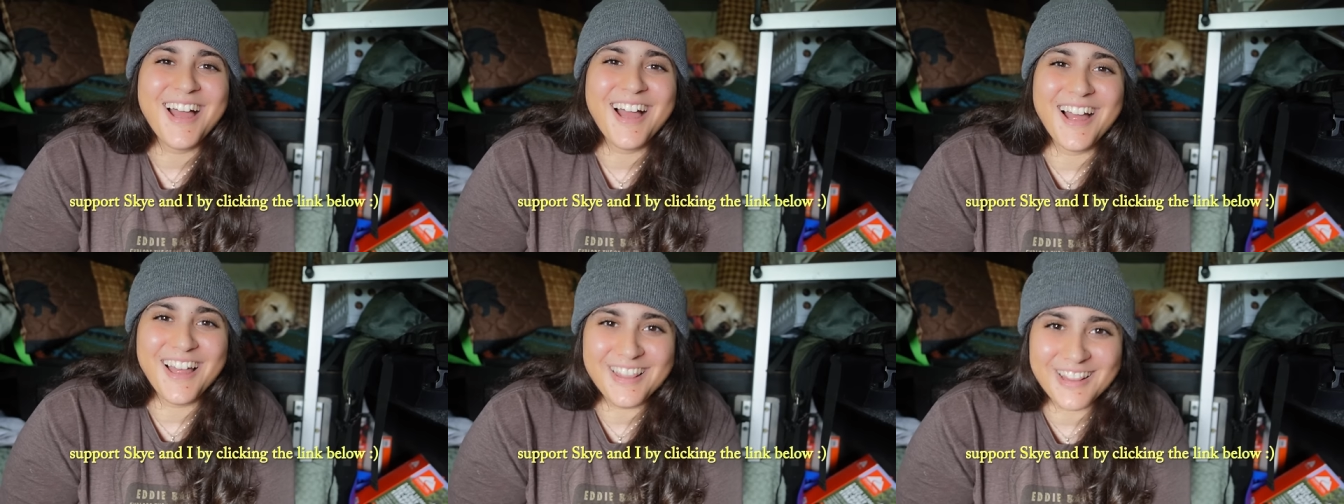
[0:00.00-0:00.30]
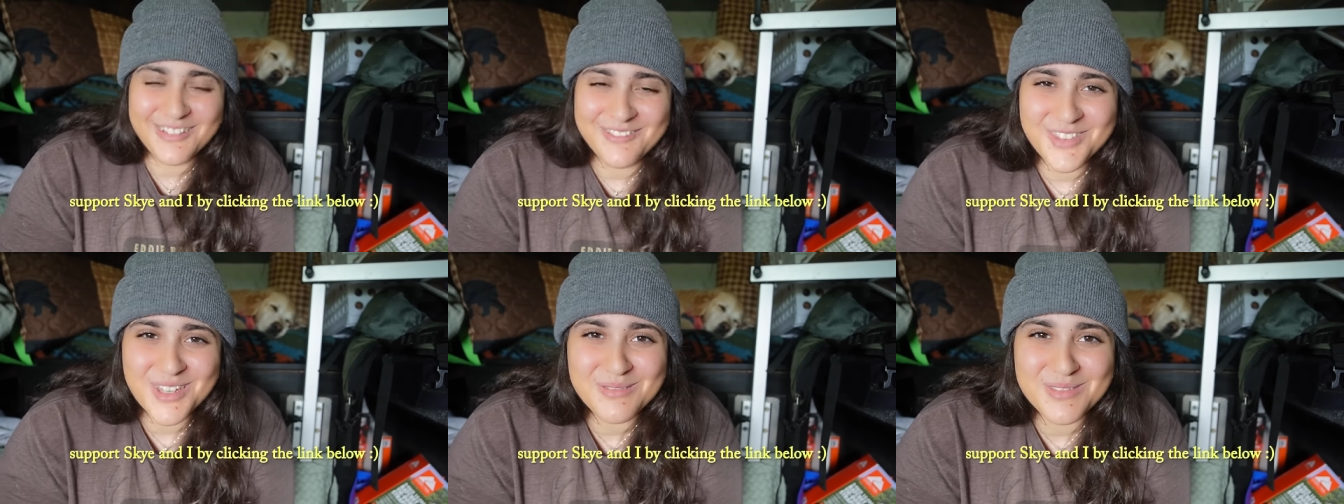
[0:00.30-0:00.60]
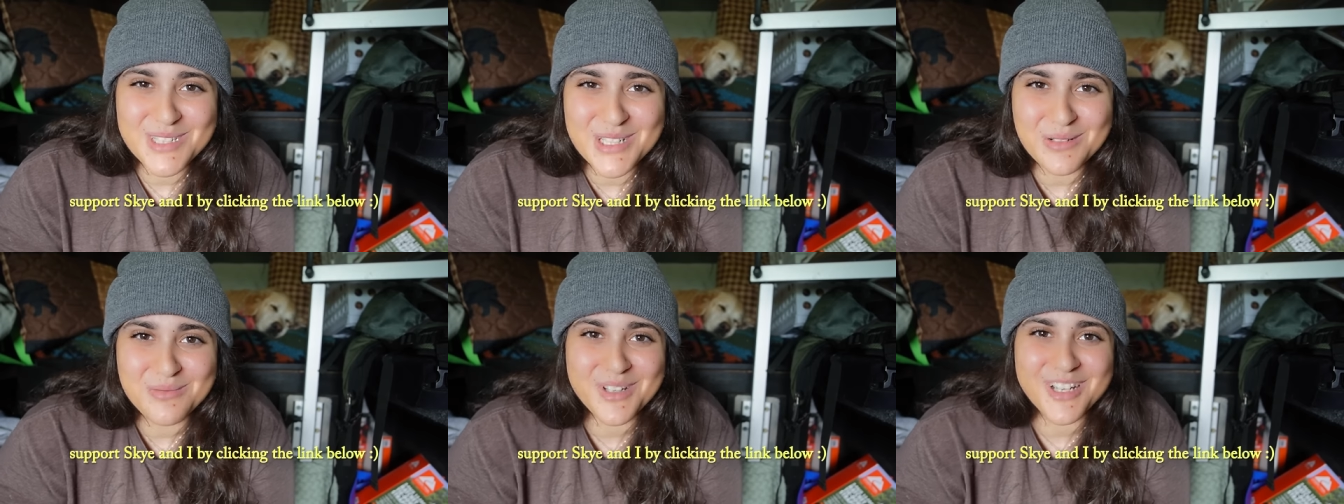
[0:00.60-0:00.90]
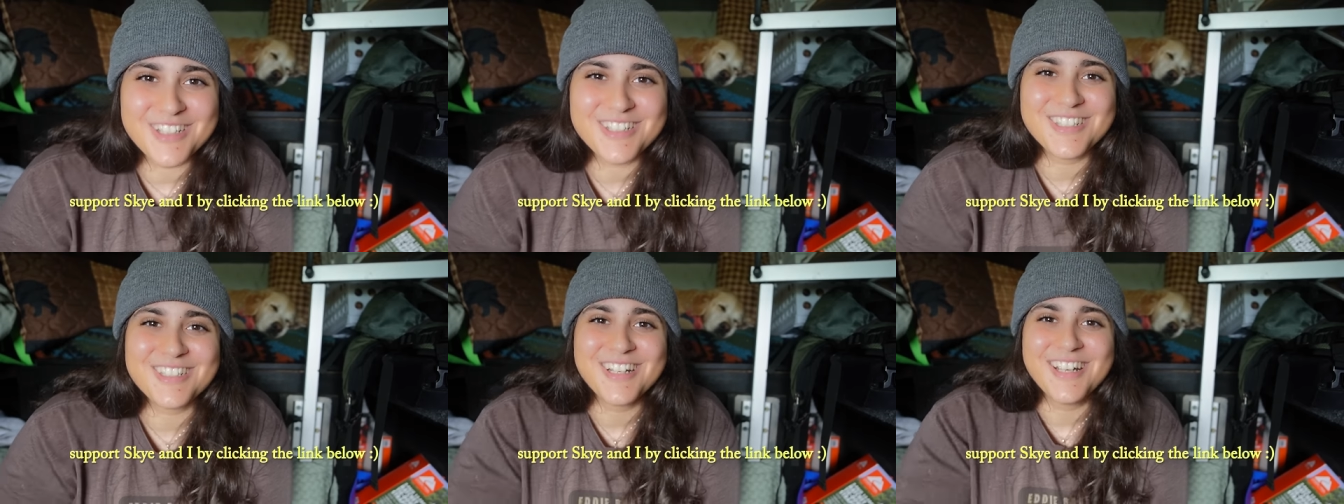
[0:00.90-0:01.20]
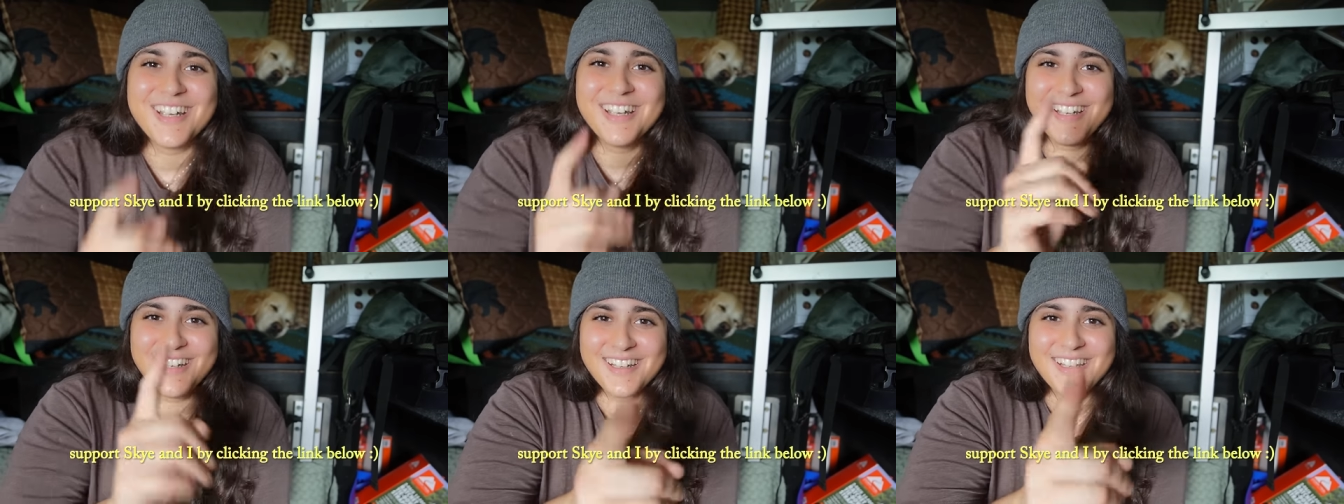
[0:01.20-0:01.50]
I love them so much.
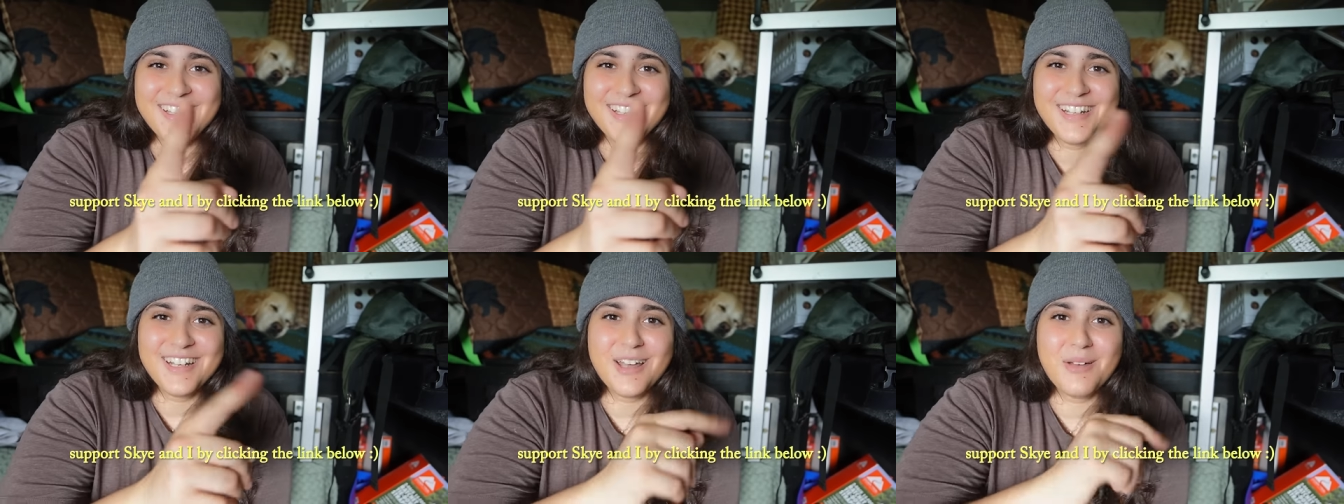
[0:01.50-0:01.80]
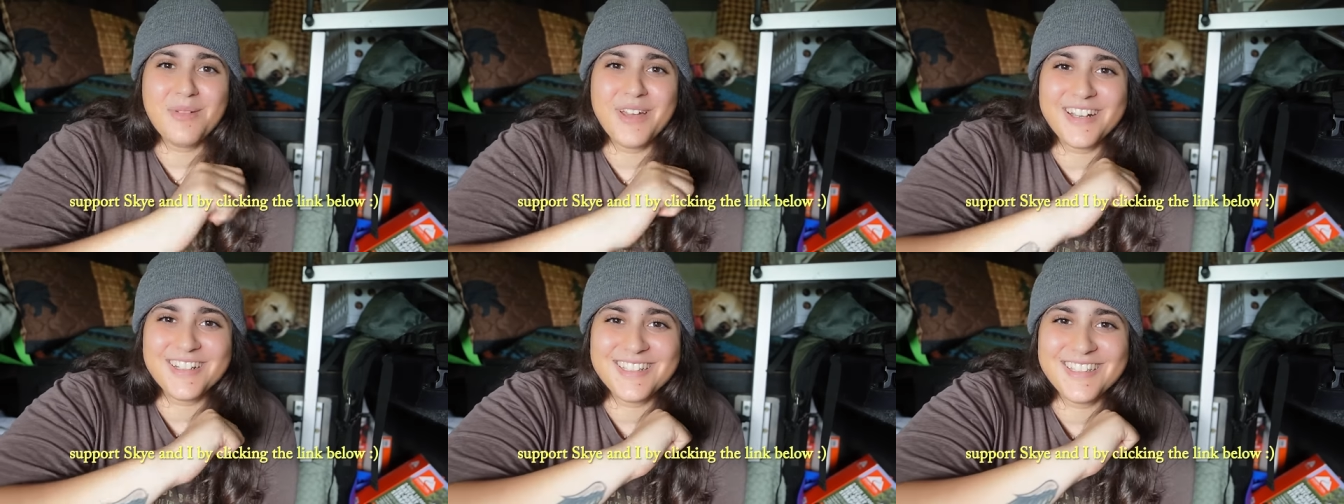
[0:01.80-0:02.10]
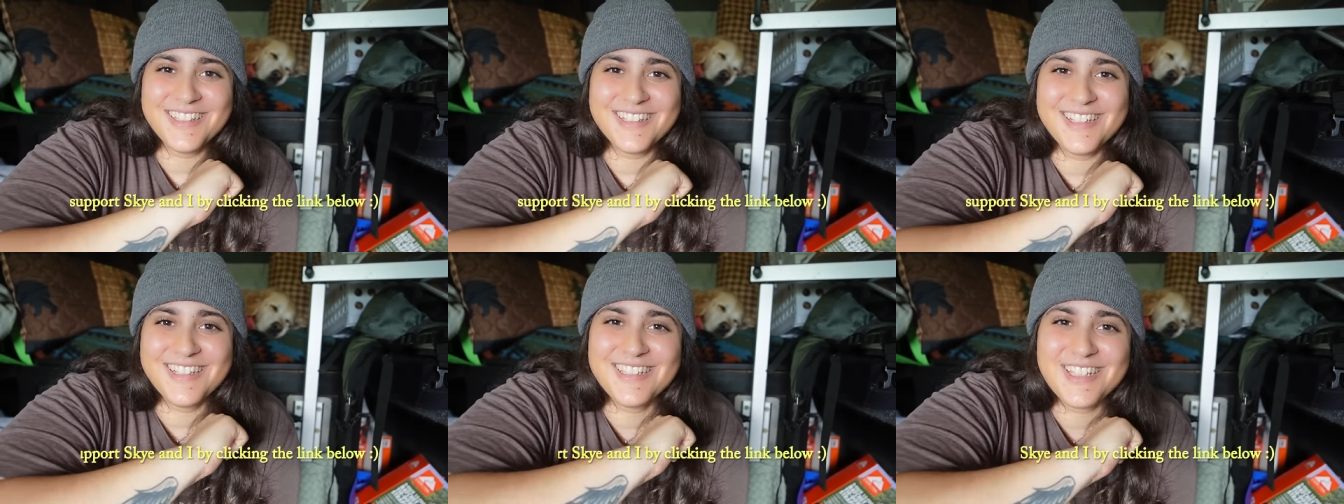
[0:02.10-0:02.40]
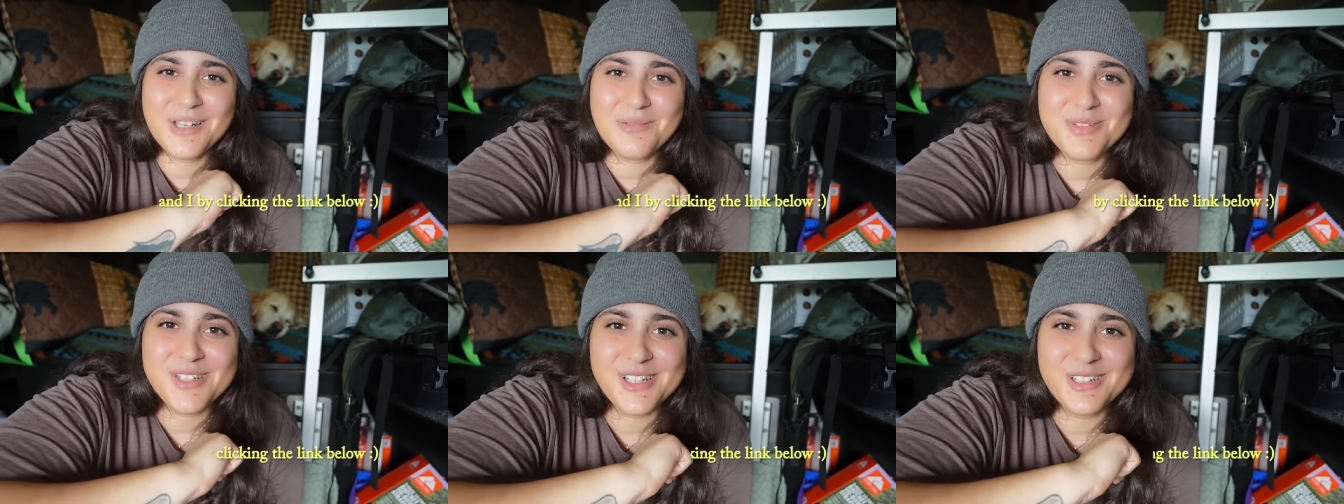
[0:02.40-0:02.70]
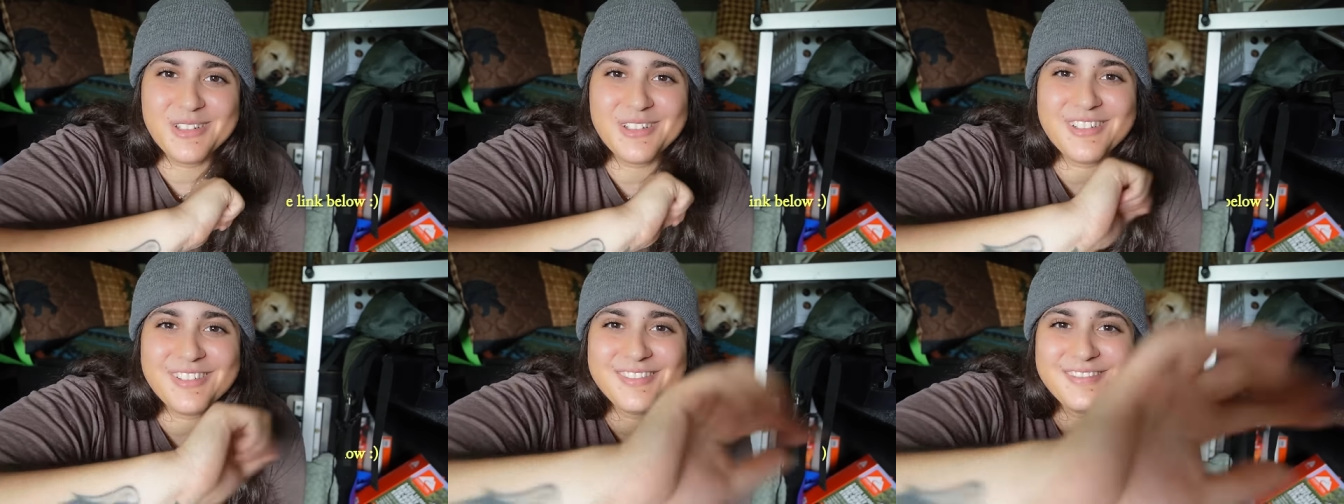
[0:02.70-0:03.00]
Now back to today's episode.